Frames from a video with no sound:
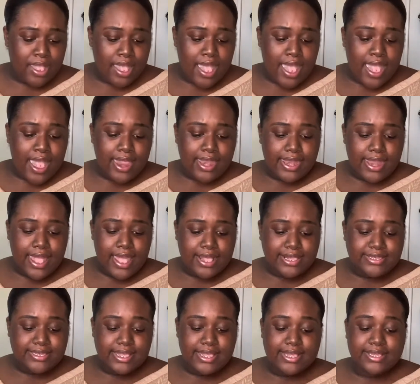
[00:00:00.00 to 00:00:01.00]
next
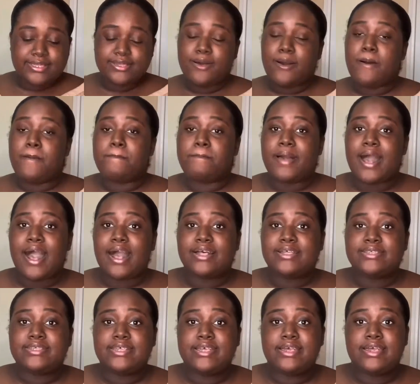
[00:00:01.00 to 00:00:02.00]
is
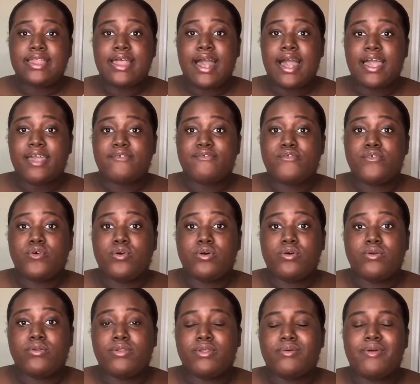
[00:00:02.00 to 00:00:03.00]
unboxing
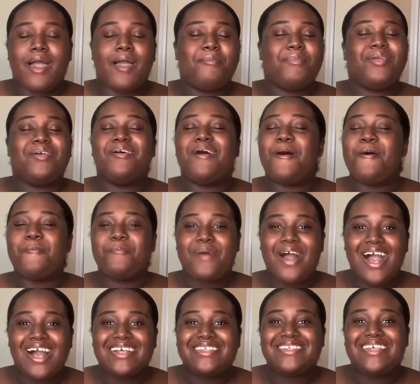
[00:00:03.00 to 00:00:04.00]

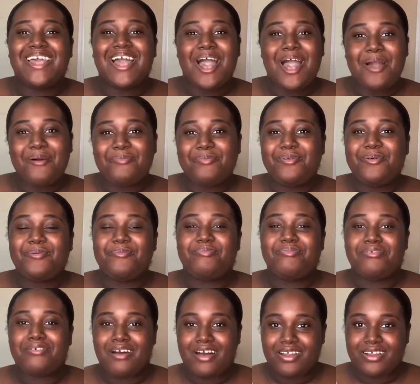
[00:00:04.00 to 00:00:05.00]
unboxing Apple
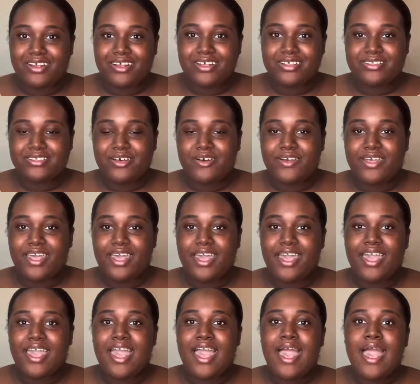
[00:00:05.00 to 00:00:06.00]
products. Okay,
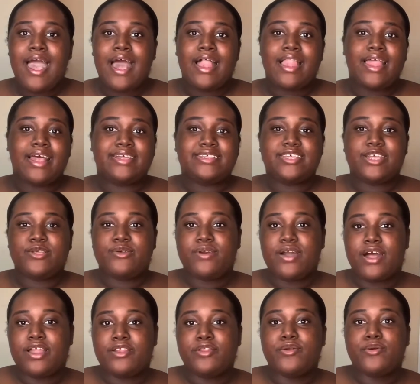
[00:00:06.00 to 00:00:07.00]
let's say you got a
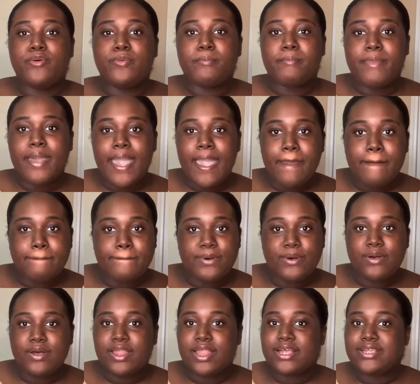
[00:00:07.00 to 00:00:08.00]
new MacBook.
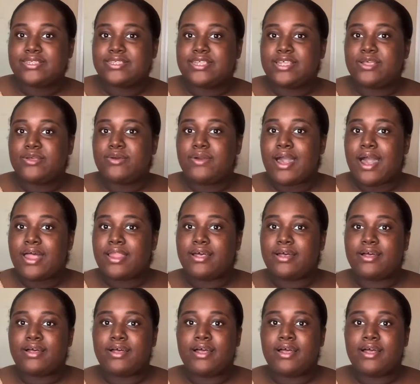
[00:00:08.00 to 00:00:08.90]
Let's say you got a